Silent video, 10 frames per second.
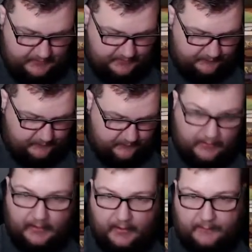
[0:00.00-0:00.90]
And I'm
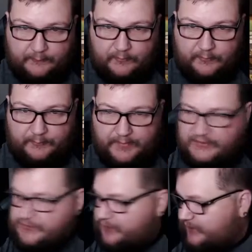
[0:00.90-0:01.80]
I'm going to
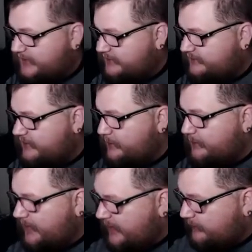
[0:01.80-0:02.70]
be sure to get some
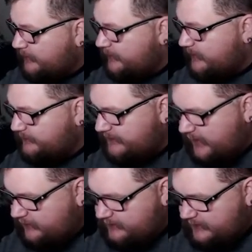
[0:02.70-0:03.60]
of that when it comes
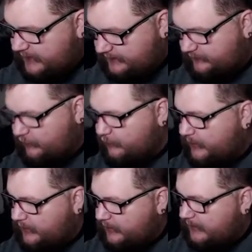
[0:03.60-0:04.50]
out in
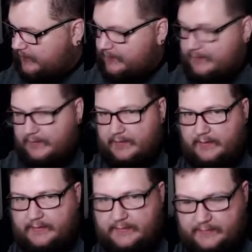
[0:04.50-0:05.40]
October.
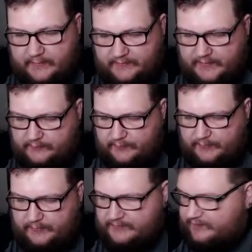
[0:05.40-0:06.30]
Uh, it does has a
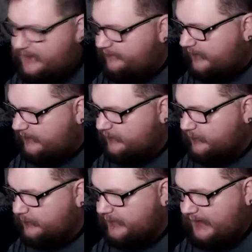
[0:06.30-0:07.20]
release date of
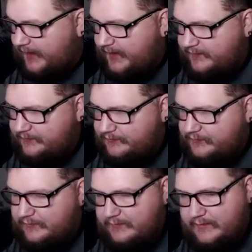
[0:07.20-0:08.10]
October the 8th,
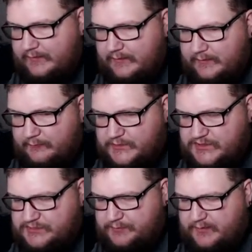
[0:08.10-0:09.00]

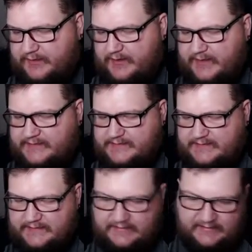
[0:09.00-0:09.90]
which is pretty
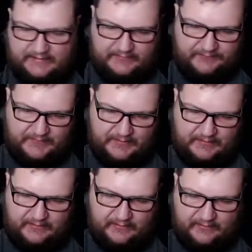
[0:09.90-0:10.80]
nice.
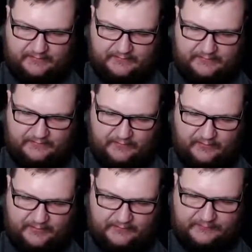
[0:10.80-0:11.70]
All right. All
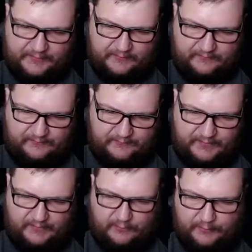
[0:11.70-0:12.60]
right, it's been a,
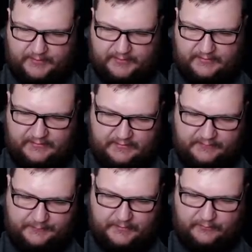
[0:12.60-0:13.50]
been a bit,
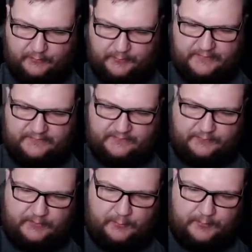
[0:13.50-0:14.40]
been a little bit
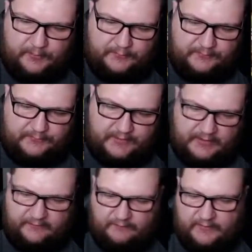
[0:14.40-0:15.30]
since we opened up some
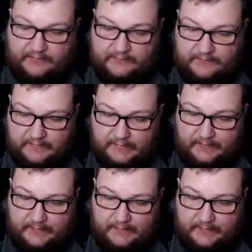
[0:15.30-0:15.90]
Shining Fates.